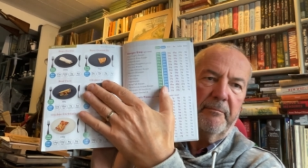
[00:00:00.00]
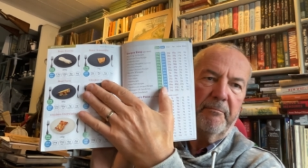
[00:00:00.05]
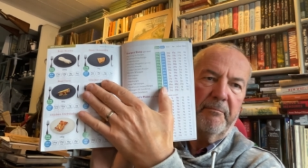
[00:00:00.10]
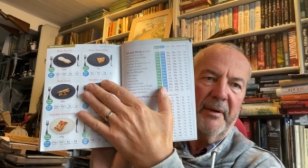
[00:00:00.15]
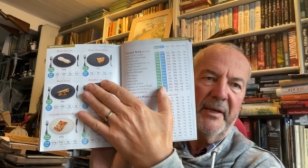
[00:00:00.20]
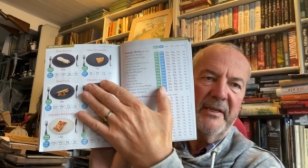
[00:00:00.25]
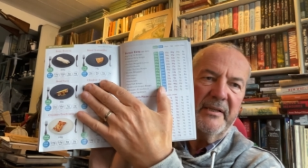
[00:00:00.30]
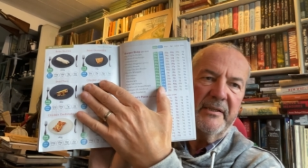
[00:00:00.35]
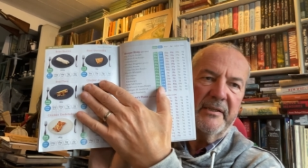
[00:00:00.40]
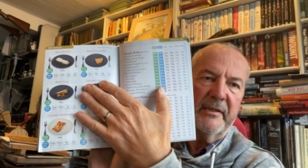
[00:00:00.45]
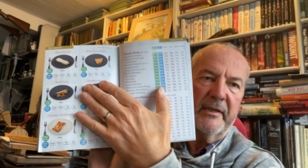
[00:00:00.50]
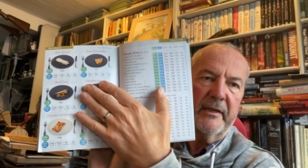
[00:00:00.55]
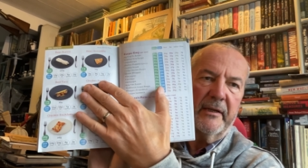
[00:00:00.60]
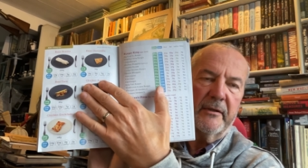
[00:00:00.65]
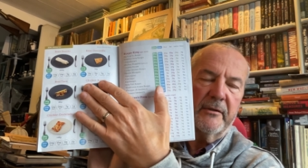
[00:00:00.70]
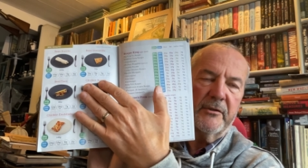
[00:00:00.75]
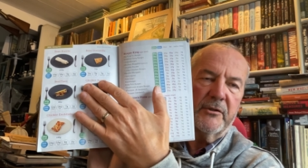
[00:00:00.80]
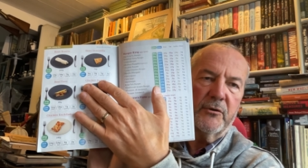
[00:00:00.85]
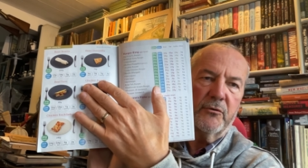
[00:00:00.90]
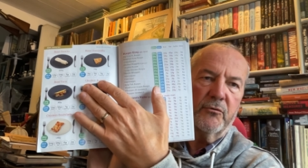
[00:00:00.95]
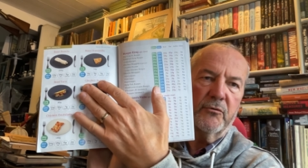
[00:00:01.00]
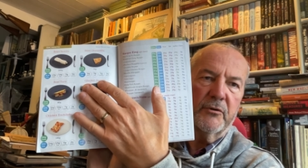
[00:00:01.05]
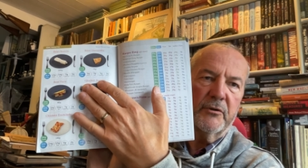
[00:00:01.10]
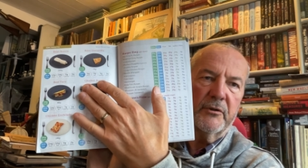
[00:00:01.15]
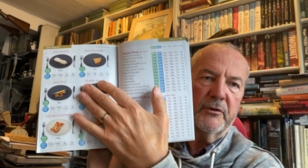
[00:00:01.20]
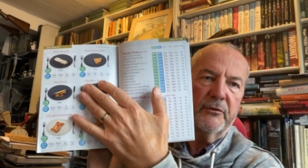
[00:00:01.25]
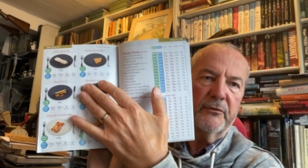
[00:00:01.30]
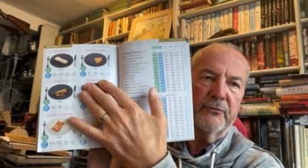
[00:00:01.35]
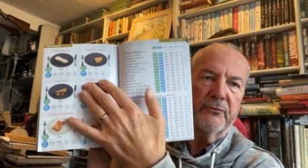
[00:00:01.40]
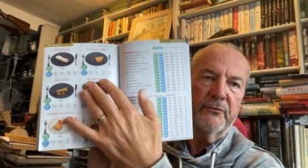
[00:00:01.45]
basic sort
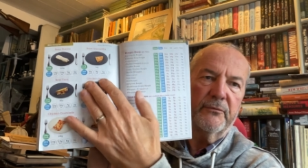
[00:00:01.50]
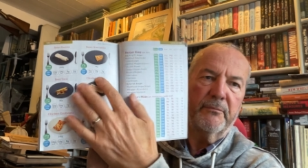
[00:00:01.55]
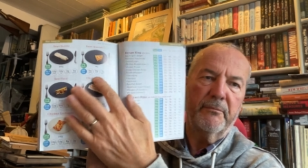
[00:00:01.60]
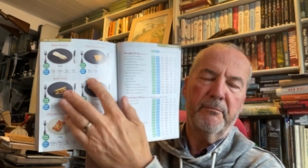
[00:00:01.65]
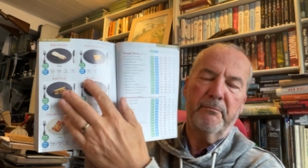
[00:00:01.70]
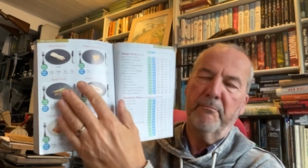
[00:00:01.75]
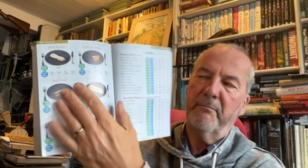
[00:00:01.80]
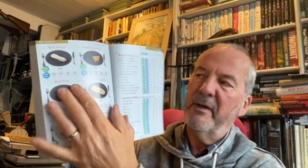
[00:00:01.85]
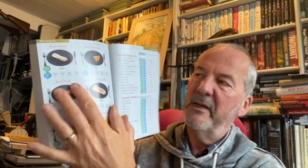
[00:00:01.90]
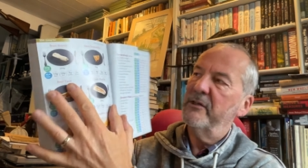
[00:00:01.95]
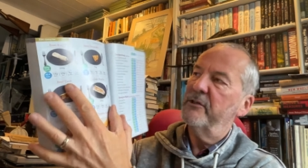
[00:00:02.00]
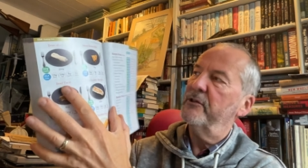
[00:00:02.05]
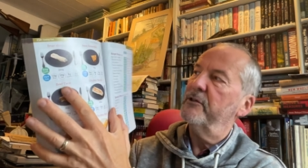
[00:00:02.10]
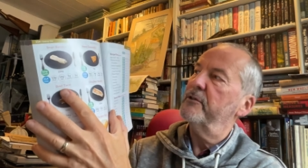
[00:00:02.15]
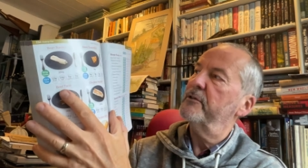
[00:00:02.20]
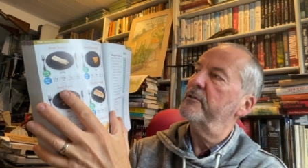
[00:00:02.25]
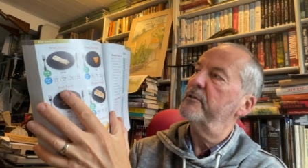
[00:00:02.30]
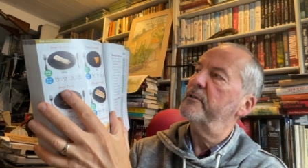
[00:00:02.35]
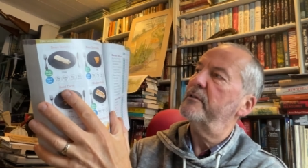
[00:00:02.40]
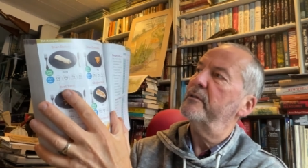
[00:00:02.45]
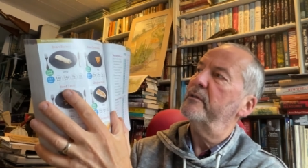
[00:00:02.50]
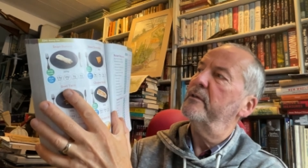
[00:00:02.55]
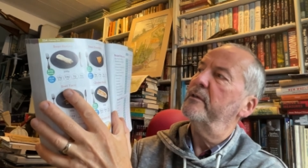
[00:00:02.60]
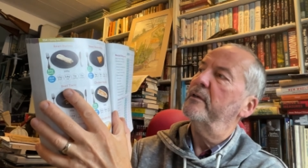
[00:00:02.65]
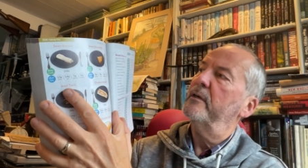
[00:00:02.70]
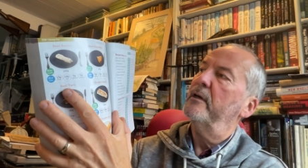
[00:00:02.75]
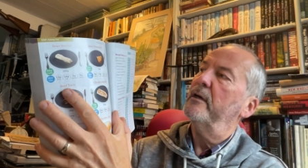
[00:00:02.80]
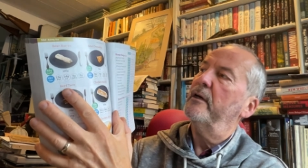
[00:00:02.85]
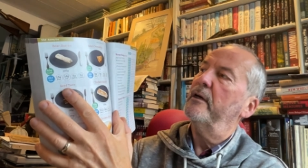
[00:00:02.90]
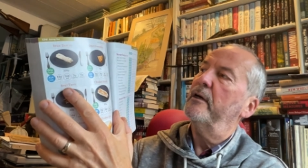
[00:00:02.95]
of measures
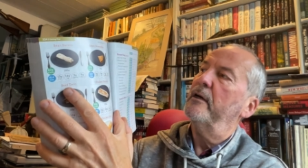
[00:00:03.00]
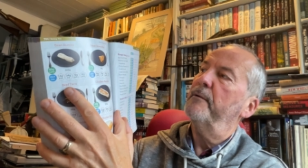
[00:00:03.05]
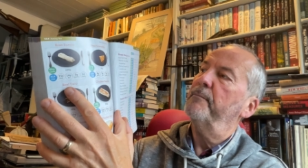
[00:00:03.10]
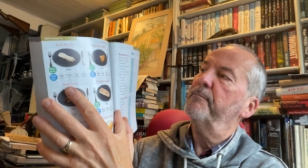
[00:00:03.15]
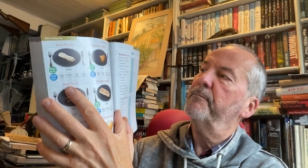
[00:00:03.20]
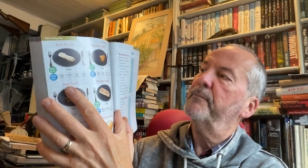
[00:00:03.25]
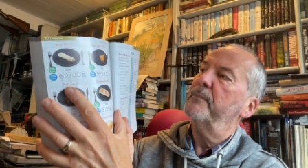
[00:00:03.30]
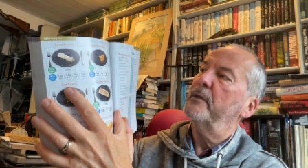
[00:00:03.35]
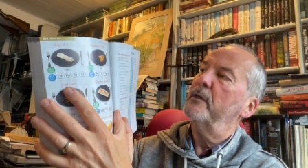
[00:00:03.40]
um,